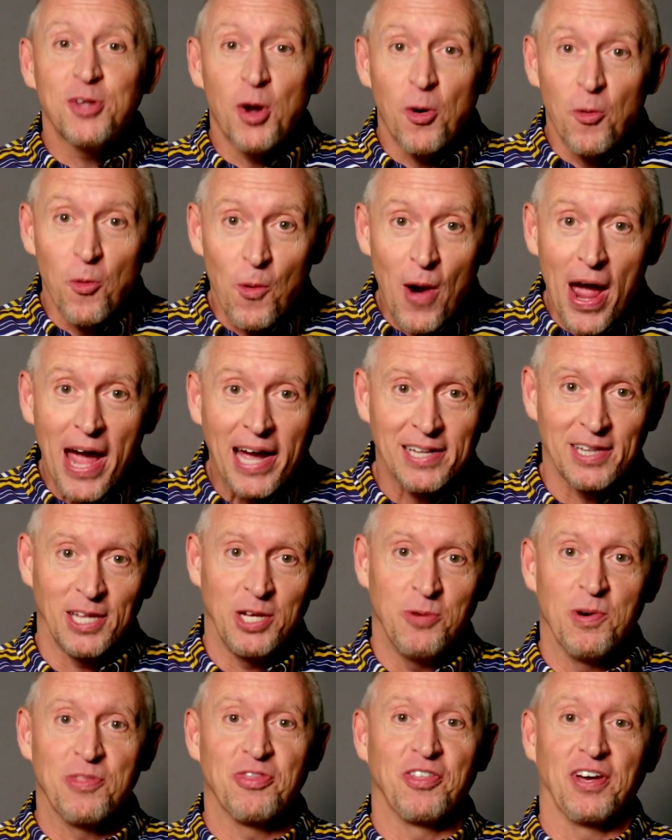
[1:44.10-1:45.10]
directly
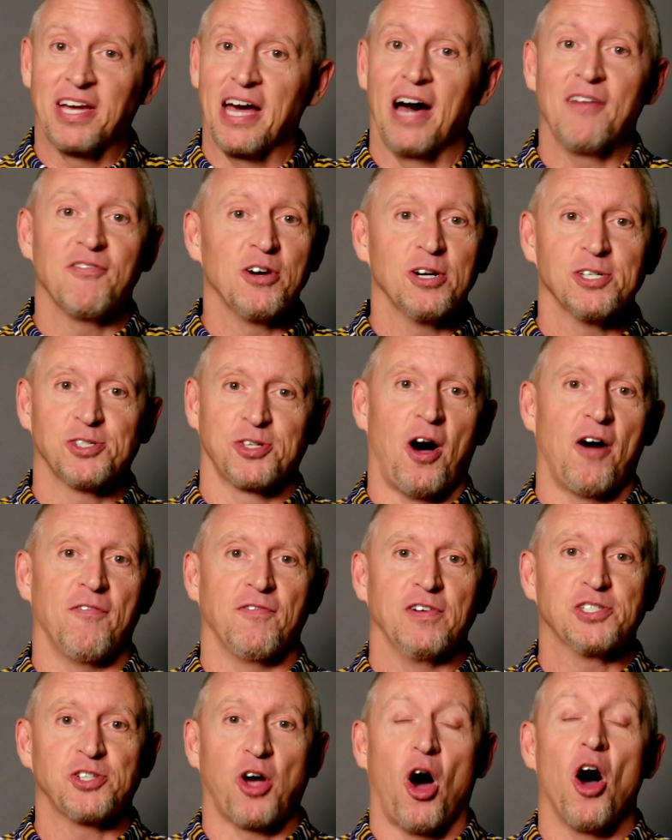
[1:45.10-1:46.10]
with the governor's
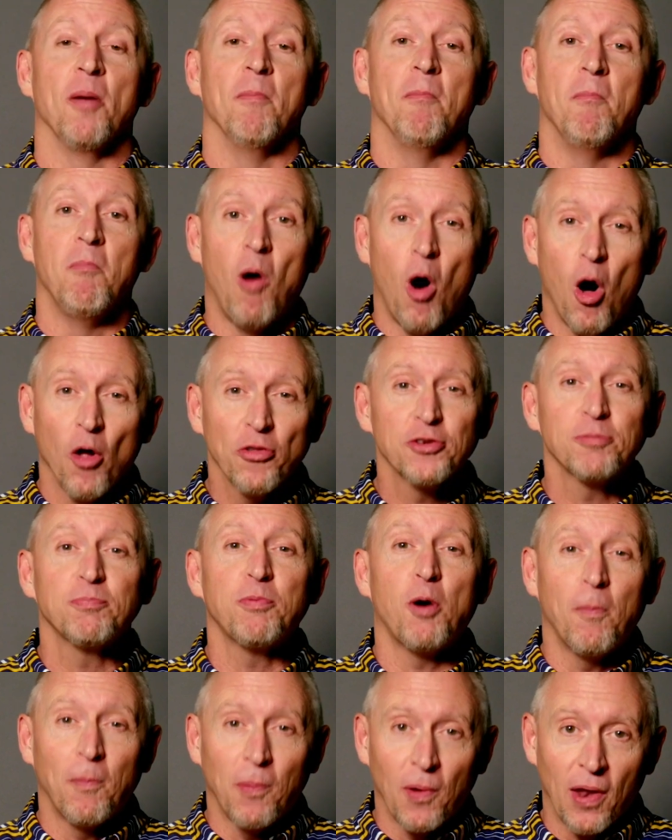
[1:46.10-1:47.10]
office on
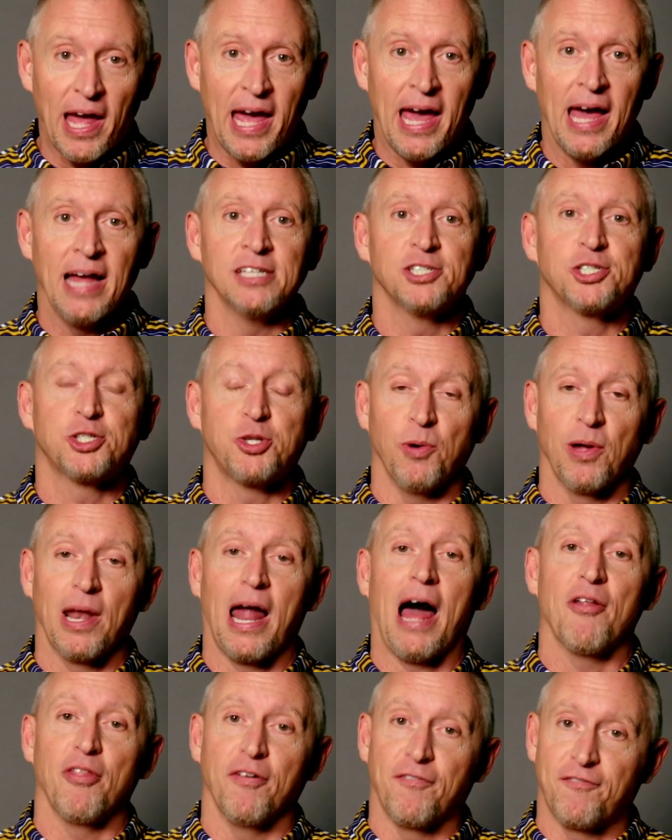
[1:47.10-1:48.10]
multiple plans to
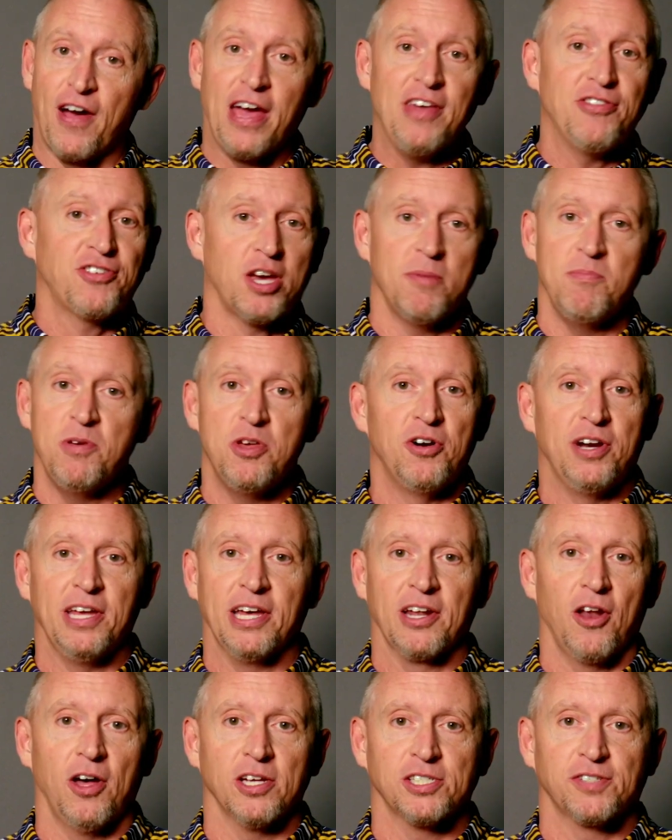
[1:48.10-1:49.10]
allow the faith community
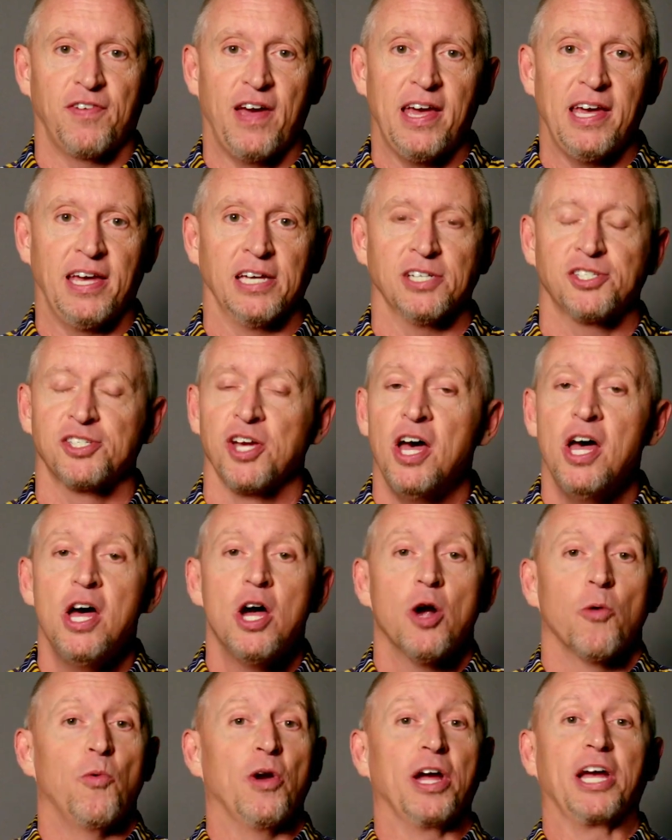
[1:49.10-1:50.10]
in Las Vegas,
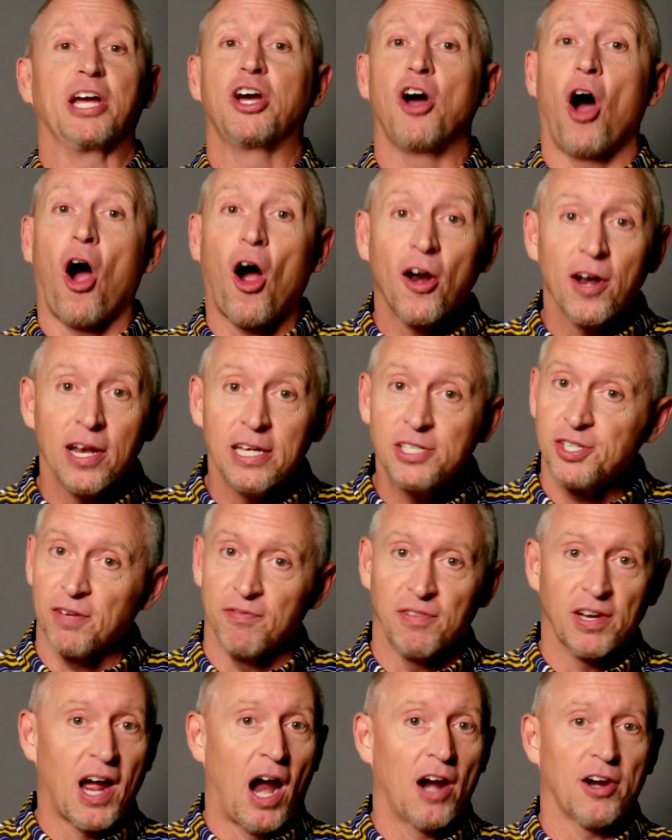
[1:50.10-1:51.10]
regardless of
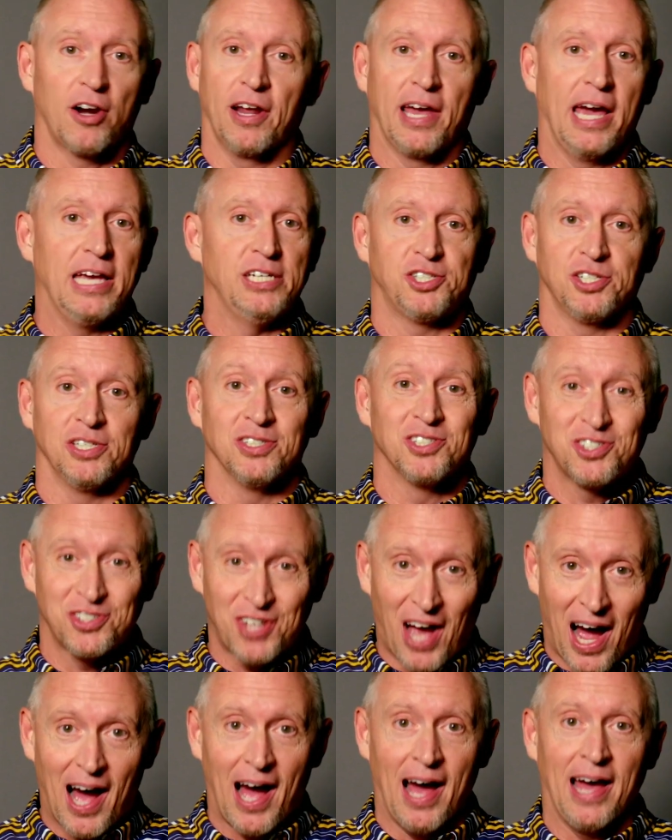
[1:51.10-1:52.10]
the congregation's
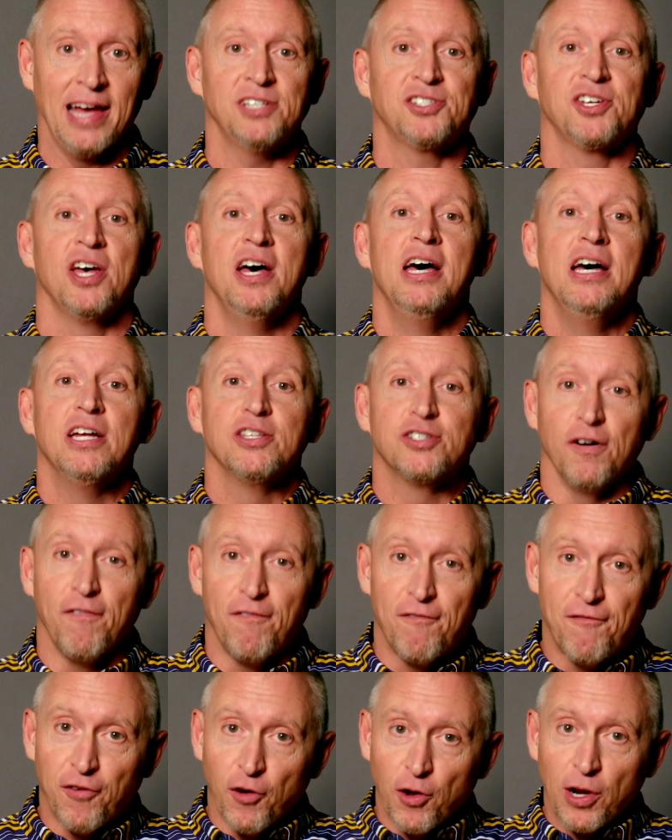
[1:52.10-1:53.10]
size, to
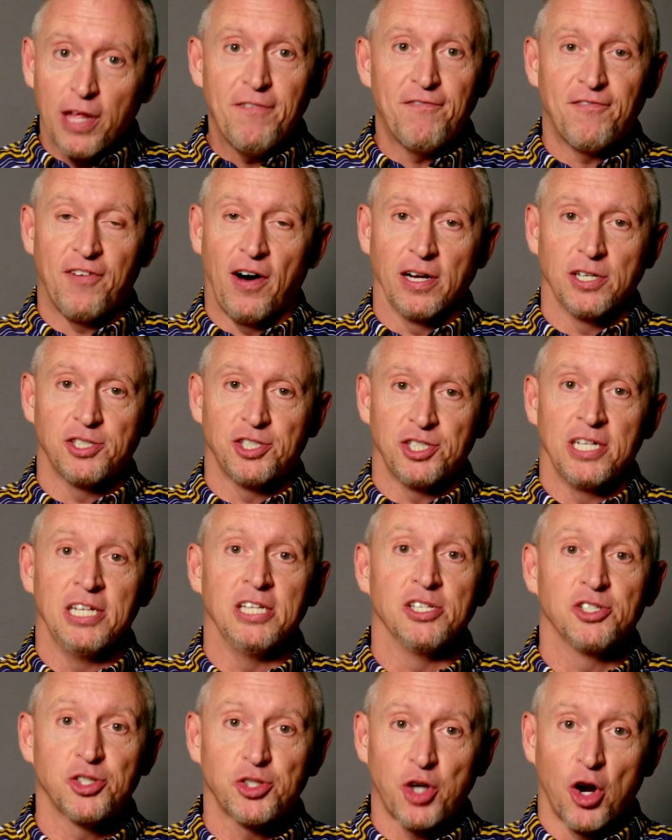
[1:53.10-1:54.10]
fully function
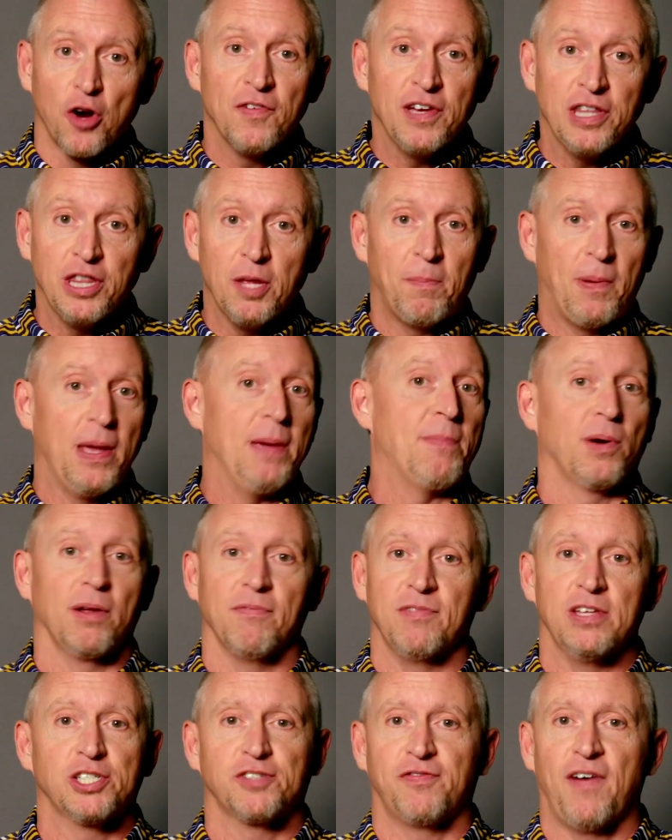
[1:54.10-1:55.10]
in serving the people of
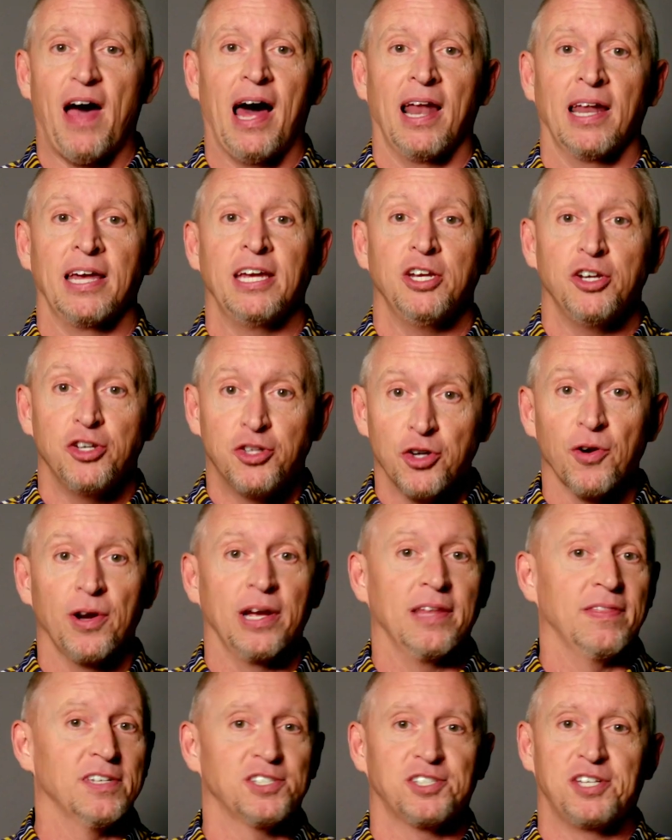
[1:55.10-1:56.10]
this valley
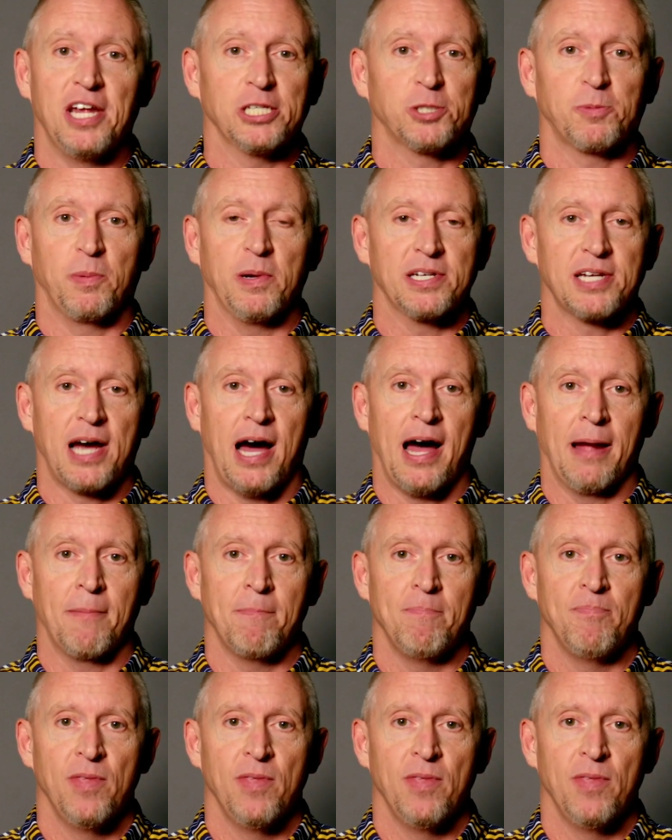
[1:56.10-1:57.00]
during this desperate time.